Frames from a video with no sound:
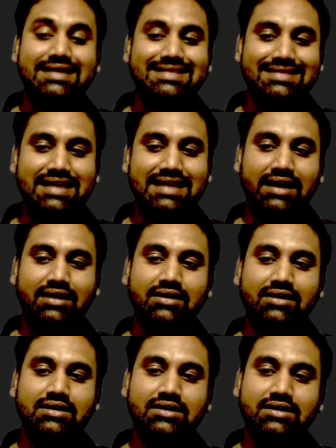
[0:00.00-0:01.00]
then
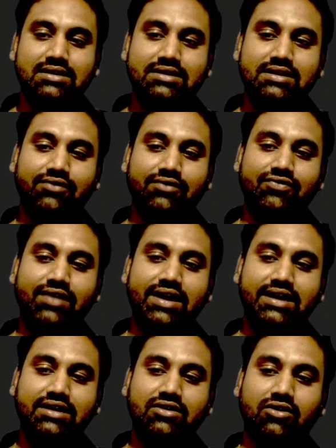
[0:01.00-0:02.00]
the
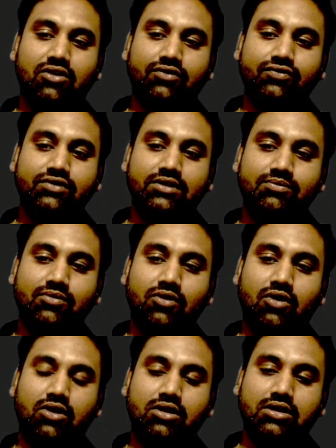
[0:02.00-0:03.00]
weight of the
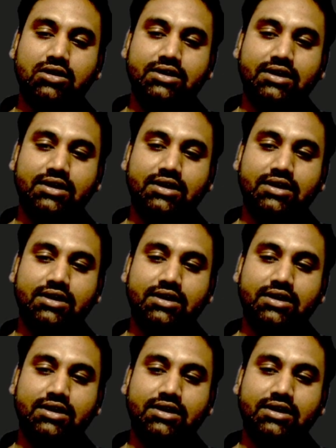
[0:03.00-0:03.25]
block